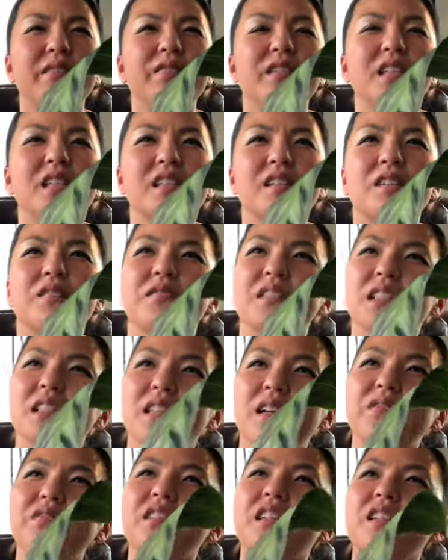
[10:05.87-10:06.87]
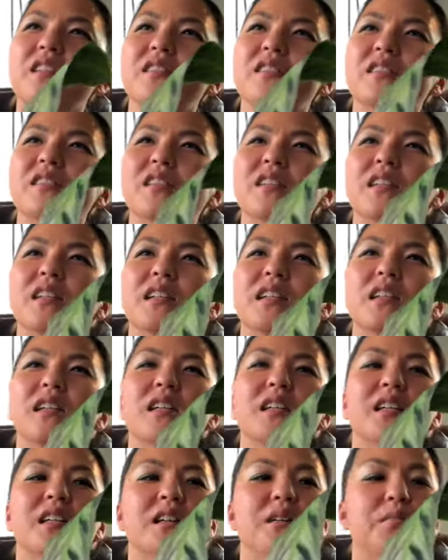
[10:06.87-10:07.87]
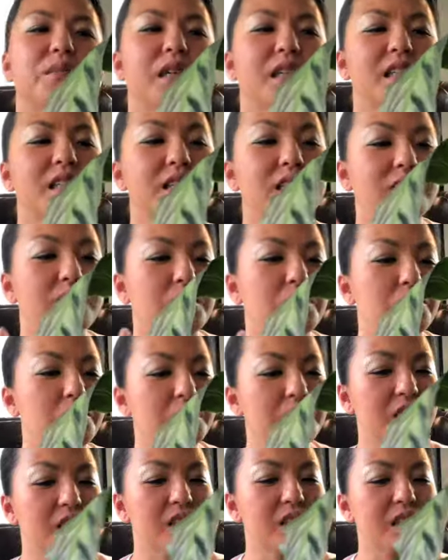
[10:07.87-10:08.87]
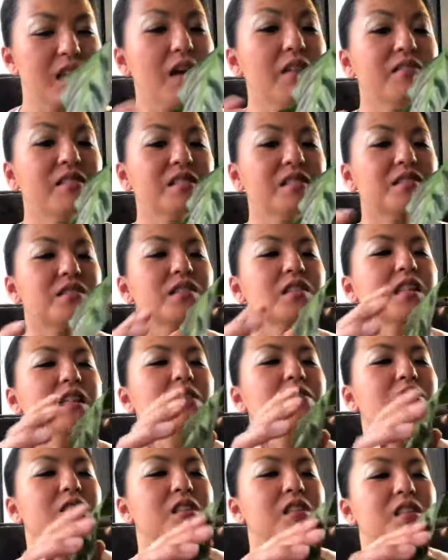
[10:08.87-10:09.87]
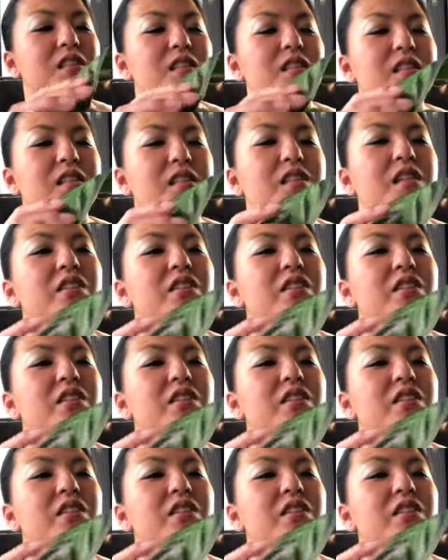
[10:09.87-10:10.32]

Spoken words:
It starts with W, but it's gorgeous. That one's really gorgeous too.